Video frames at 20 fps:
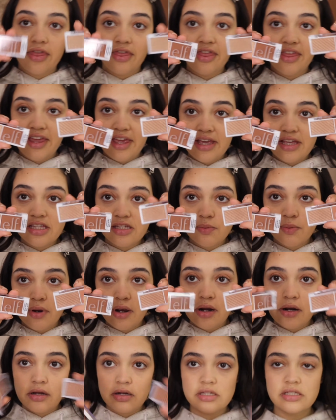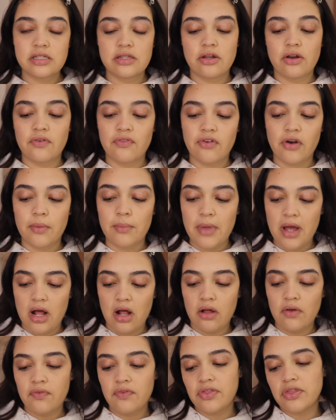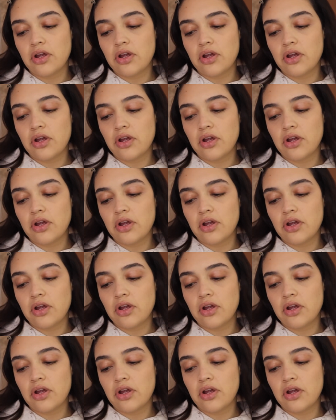these products. They're from e.l.f.